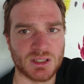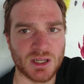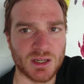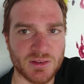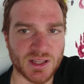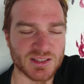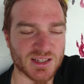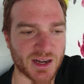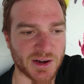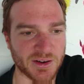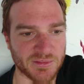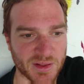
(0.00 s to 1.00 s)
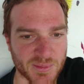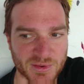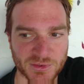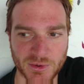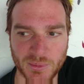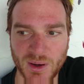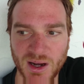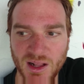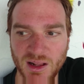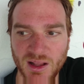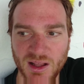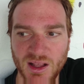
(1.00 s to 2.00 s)
kind of get tired of them after a
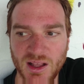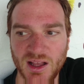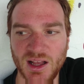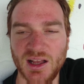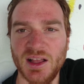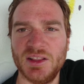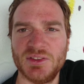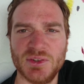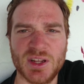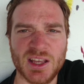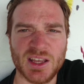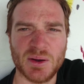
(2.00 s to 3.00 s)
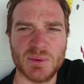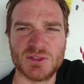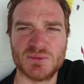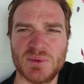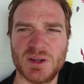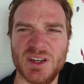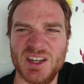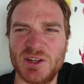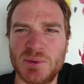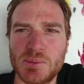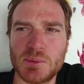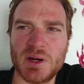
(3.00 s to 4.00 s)
while. And today, yeah, it was very
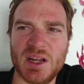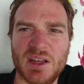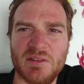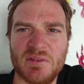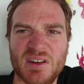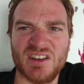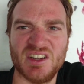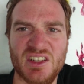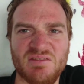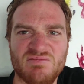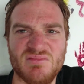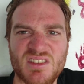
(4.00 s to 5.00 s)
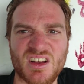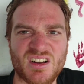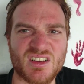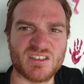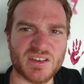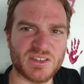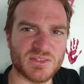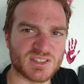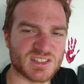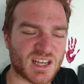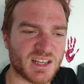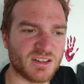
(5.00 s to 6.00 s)
grey, very not great to
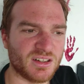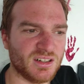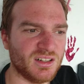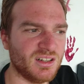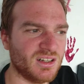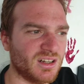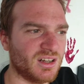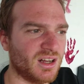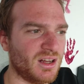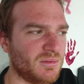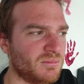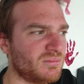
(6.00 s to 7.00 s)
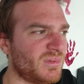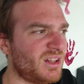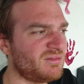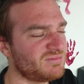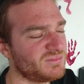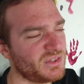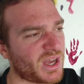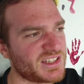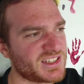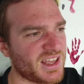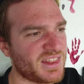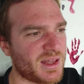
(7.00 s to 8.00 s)
cycle. Um, well, I
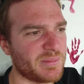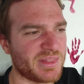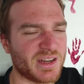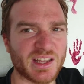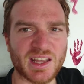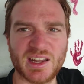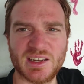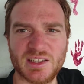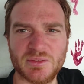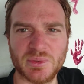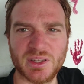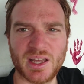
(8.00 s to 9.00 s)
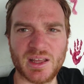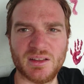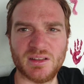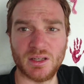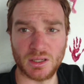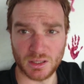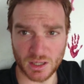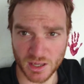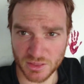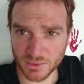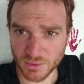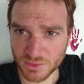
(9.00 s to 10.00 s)
say that, but then again, I didn't really get.
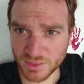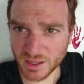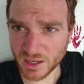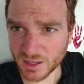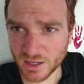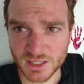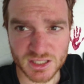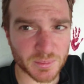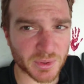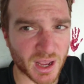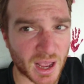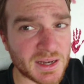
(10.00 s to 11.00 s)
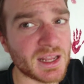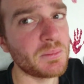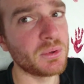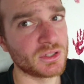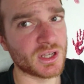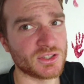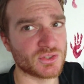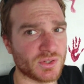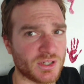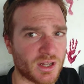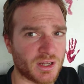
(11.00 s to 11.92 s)
I don't think I got a sunburn. I did put sunscreen